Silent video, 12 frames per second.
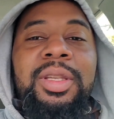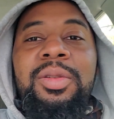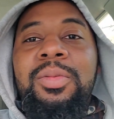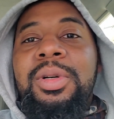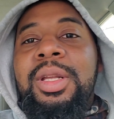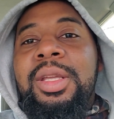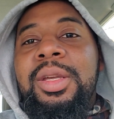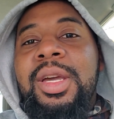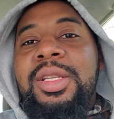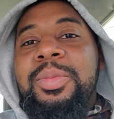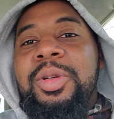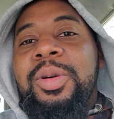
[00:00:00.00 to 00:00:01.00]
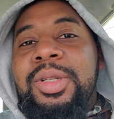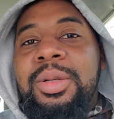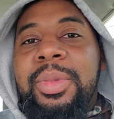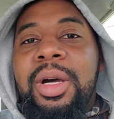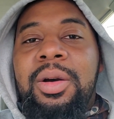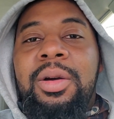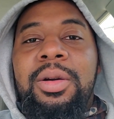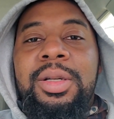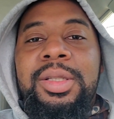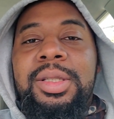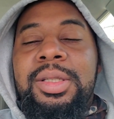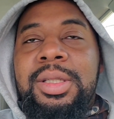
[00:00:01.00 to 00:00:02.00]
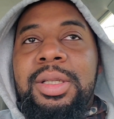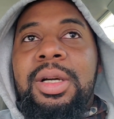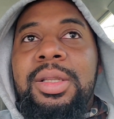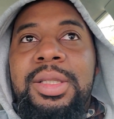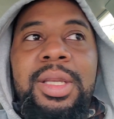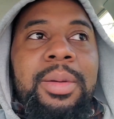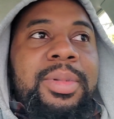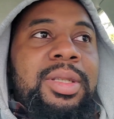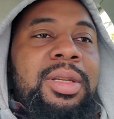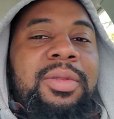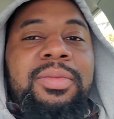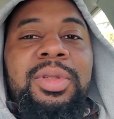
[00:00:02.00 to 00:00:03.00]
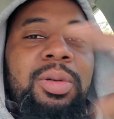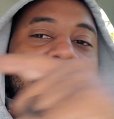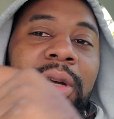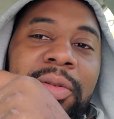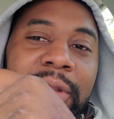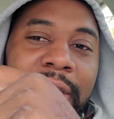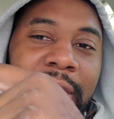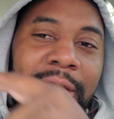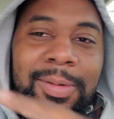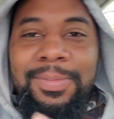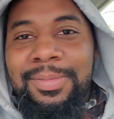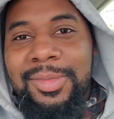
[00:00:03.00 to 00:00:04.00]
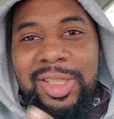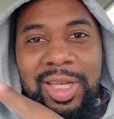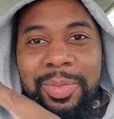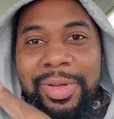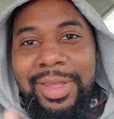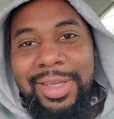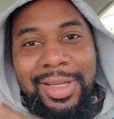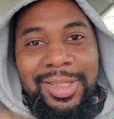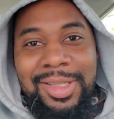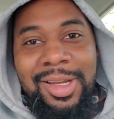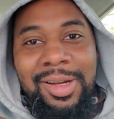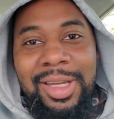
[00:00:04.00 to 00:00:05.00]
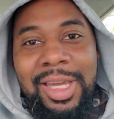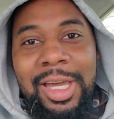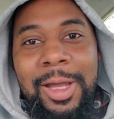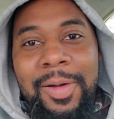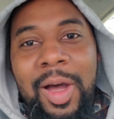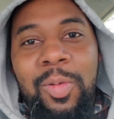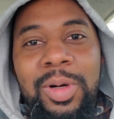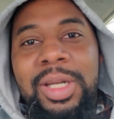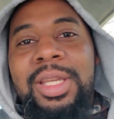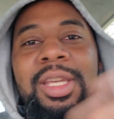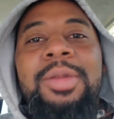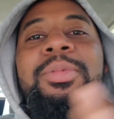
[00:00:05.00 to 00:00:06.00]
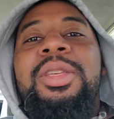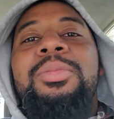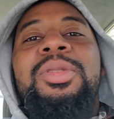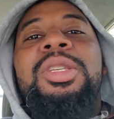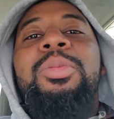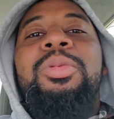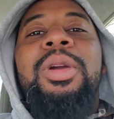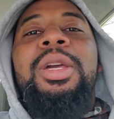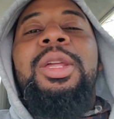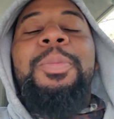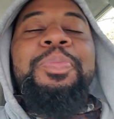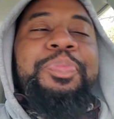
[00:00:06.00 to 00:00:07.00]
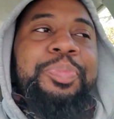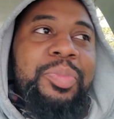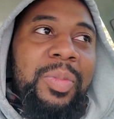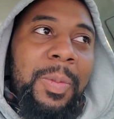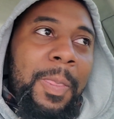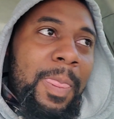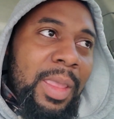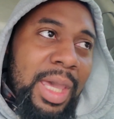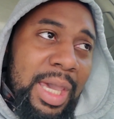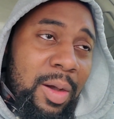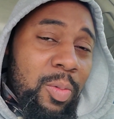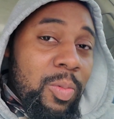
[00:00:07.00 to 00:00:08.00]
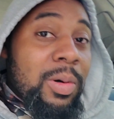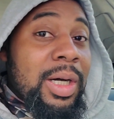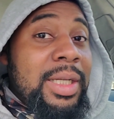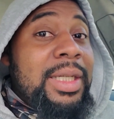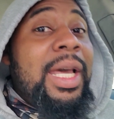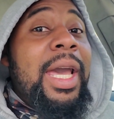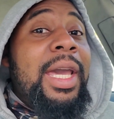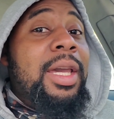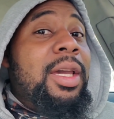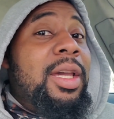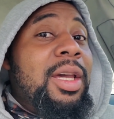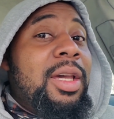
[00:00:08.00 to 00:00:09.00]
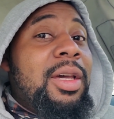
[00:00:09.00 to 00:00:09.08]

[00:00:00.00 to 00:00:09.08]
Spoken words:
and you got some question about harnesses and all this type of stuff. Do it over there, JP the Install Guy. I want to keep them separated, and one day